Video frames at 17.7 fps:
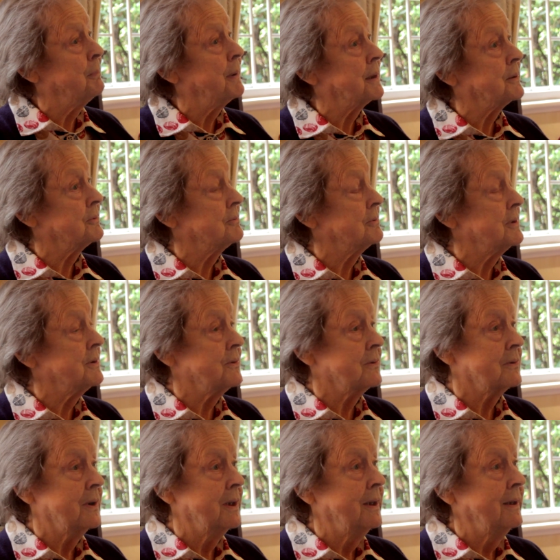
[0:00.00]

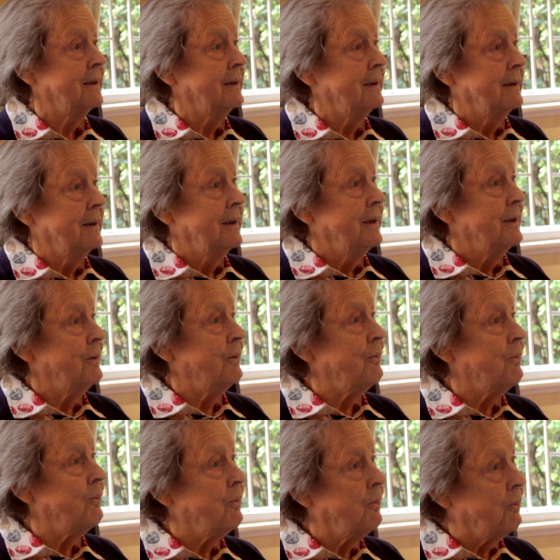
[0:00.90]
batteries
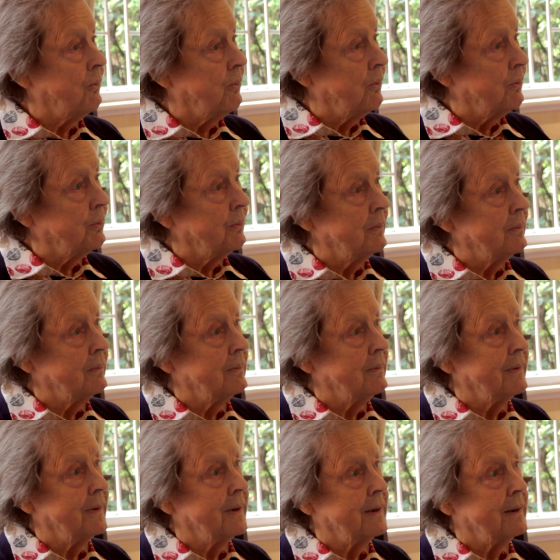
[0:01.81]
or
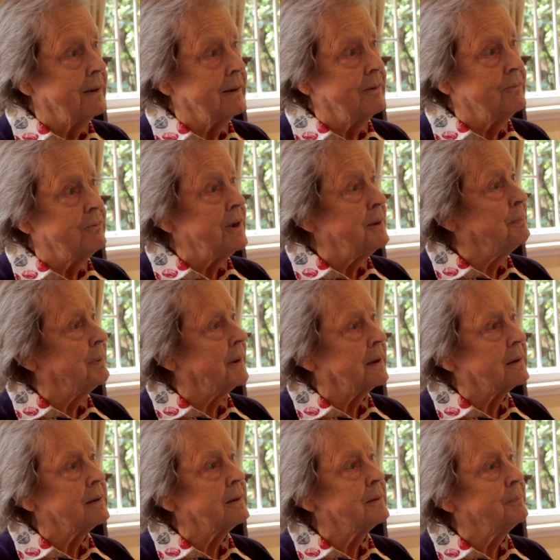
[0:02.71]

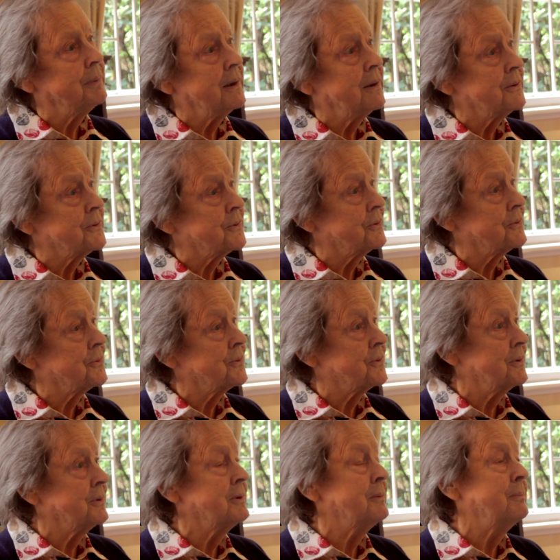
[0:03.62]
repacking
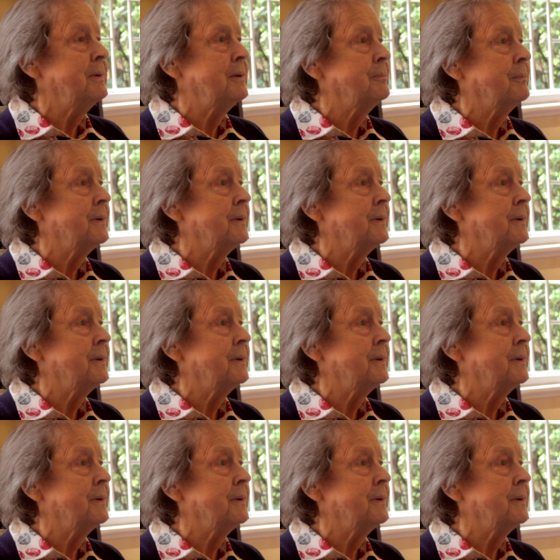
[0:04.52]
parcels that have been